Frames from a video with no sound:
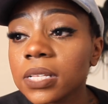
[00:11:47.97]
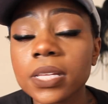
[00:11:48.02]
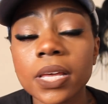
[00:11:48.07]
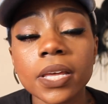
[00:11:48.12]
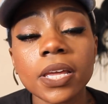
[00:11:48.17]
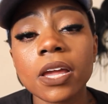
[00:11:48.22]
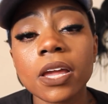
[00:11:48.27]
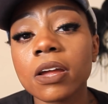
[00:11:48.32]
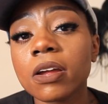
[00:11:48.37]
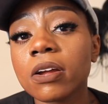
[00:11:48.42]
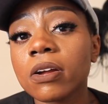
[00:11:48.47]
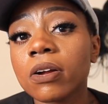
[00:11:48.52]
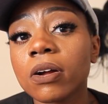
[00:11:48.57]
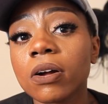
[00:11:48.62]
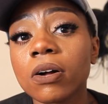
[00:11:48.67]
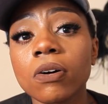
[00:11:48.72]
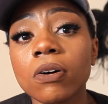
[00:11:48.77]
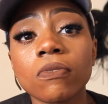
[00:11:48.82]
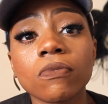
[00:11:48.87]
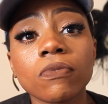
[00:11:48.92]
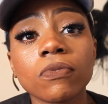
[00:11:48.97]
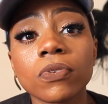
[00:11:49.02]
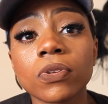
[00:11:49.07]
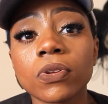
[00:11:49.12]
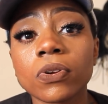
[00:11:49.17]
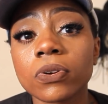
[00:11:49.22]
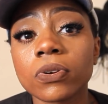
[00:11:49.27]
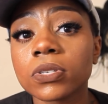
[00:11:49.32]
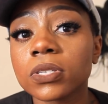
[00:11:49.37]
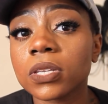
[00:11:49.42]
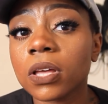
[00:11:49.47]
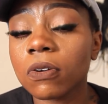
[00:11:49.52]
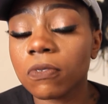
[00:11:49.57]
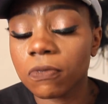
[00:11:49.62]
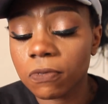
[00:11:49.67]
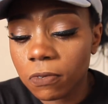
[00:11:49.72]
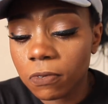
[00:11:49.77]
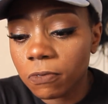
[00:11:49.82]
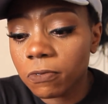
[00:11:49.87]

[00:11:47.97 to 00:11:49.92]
take care of yourself,